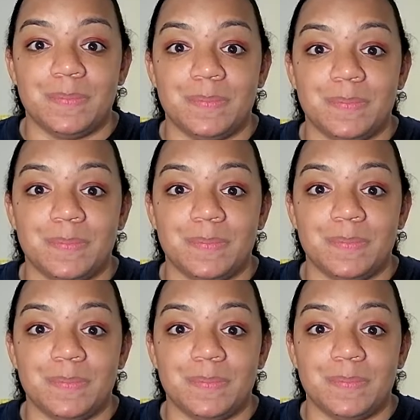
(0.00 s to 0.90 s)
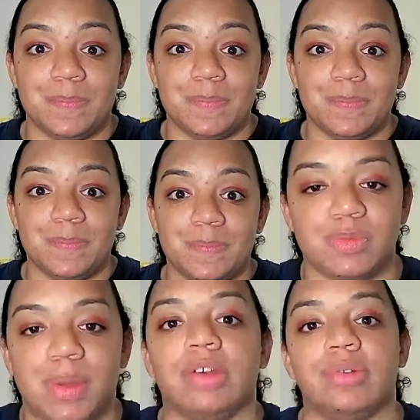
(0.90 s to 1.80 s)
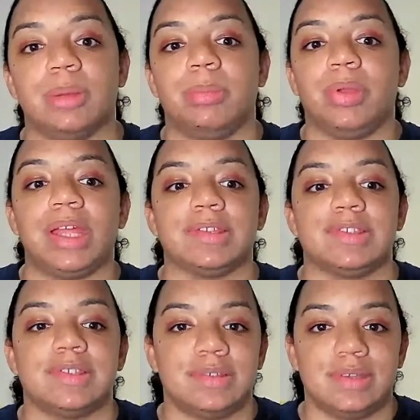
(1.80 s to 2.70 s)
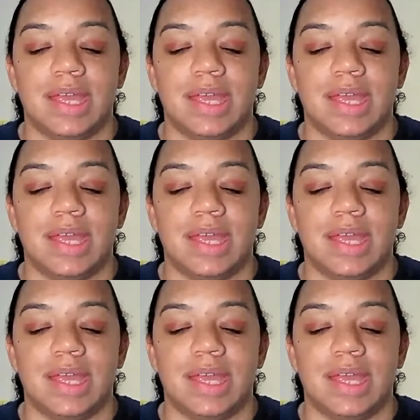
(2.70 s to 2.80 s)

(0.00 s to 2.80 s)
reason there is the marriage boundary in place.